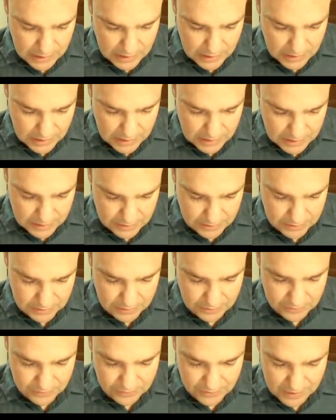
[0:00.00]
And
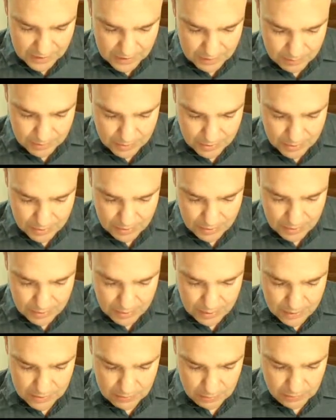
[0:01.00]
the second part
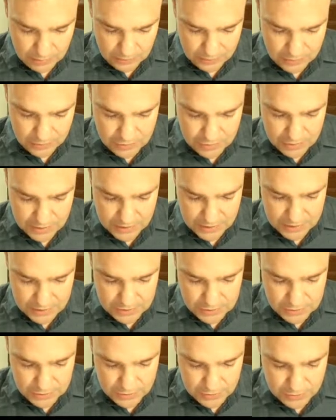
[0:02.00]
was to try to
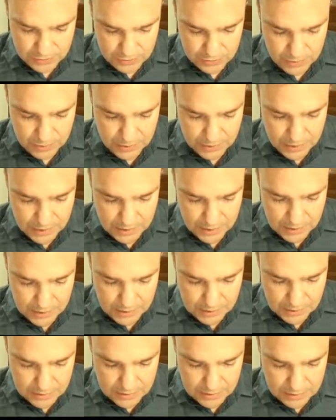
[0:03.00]
show
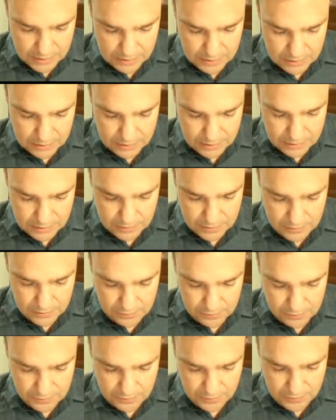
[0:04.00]

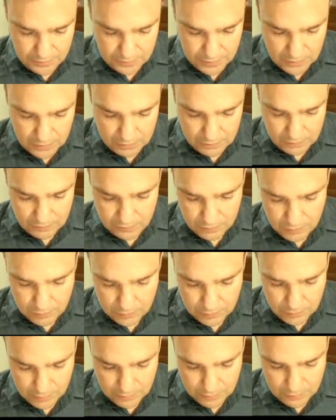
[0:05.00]
the following
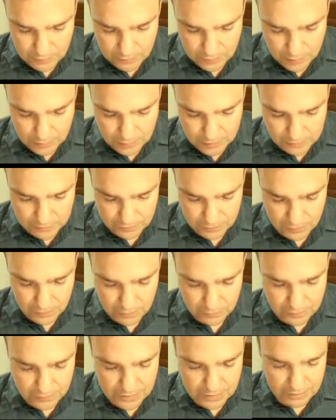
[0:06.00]
formula for the
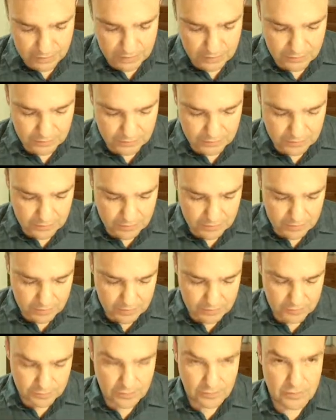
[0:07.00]
variance
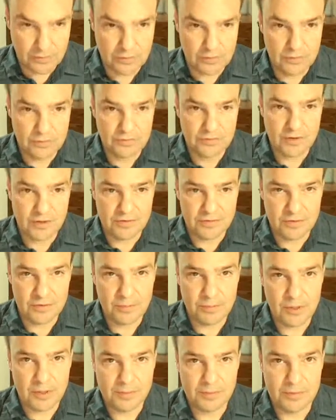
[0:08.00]
of the size of the
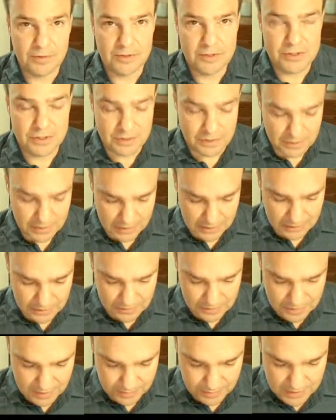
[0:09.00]
population at
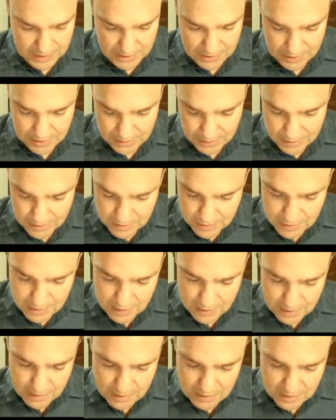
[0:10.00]
time n.
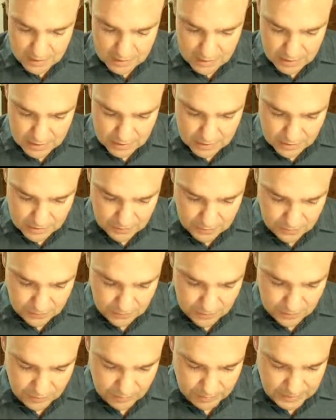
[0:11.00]
And it's
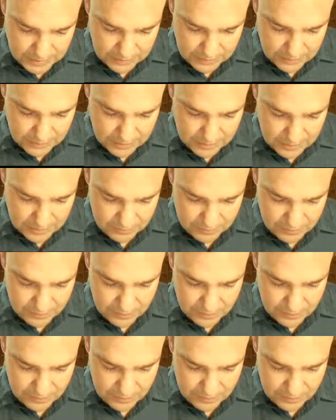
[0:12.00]
expected to have this,